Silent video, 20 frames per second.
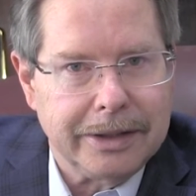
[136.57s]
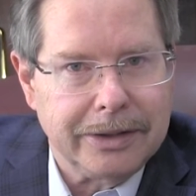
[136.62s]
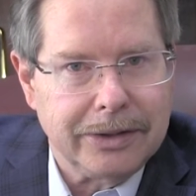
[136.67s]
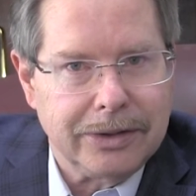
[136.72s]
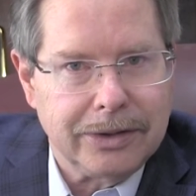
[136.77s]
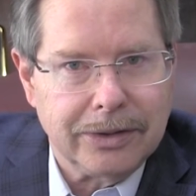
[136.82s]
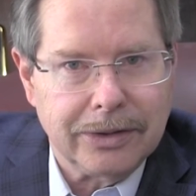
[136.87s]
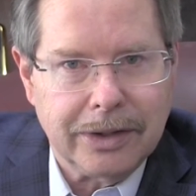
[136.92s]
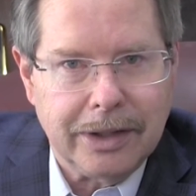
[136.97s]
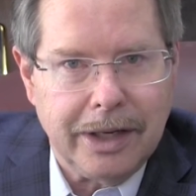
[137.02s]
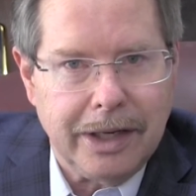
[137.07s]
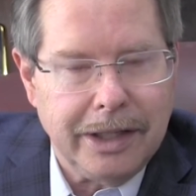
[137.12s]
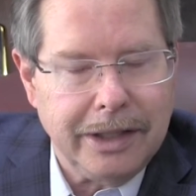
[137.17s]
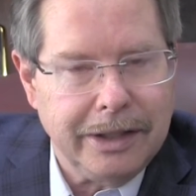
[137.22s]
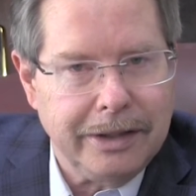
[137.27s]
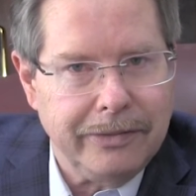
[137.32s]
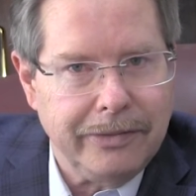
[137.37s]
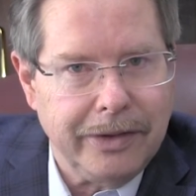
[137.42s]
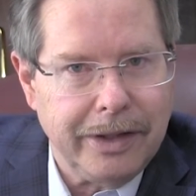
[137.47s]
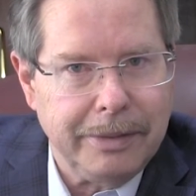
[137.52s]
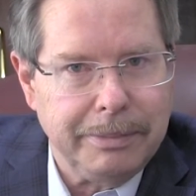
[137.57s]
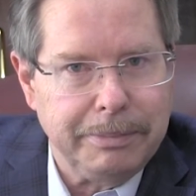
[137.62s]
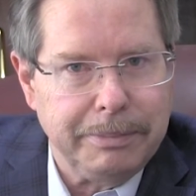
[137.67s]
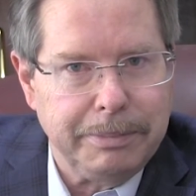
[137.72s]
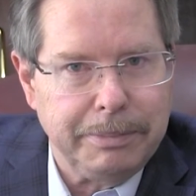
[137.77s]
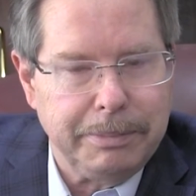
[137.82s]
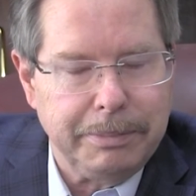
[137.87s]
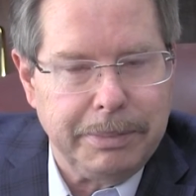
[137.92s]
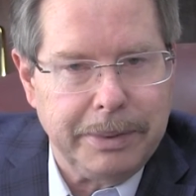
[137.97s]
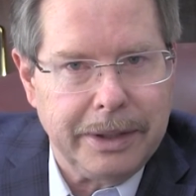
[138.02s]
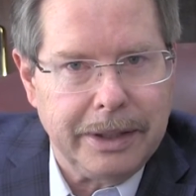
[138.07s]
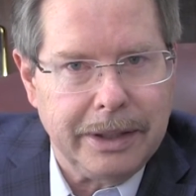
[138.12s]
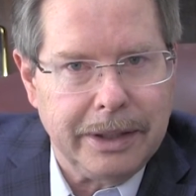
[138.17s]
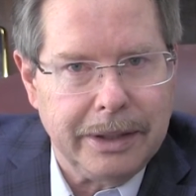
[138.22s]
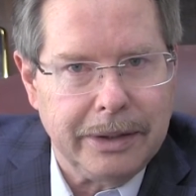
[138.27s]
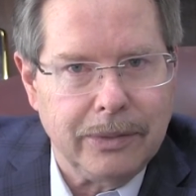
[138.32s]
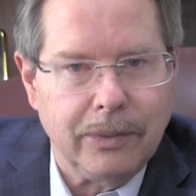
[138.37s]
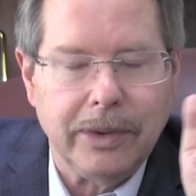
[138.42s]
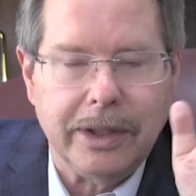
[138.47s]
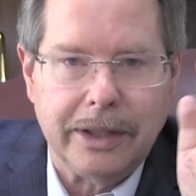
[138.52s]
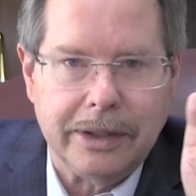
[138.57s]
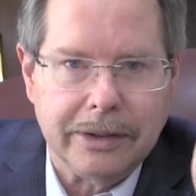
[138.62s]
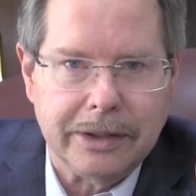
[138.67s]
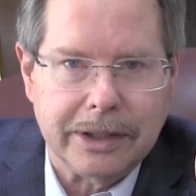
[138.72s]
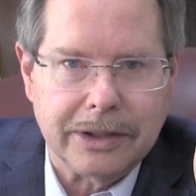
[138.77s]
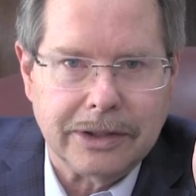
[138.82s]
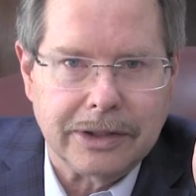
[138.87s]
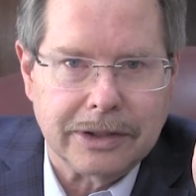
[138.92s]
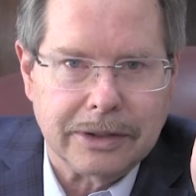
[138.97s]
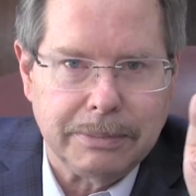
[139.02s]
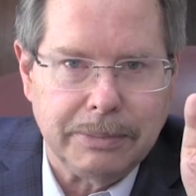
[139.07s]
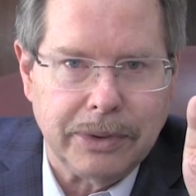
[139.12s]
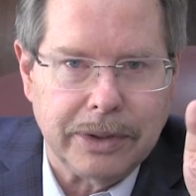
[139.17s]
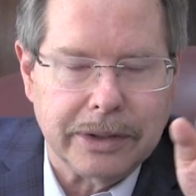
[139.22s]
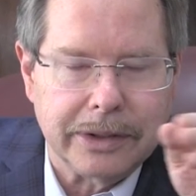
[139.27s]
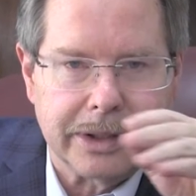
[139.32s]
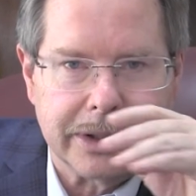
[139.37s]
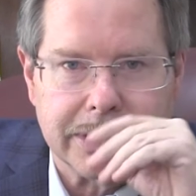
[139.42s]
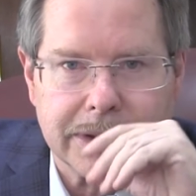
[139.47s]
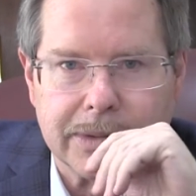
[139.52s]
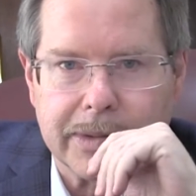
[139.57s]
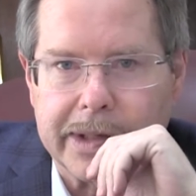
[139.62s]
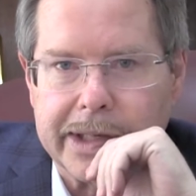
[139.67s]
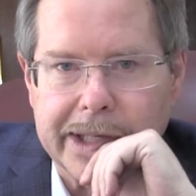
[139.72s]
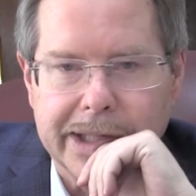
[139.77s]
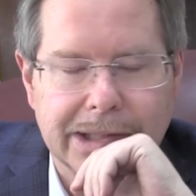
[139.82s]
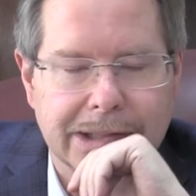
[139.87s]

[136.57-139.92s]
you're kind of up, well, let's just put it this way.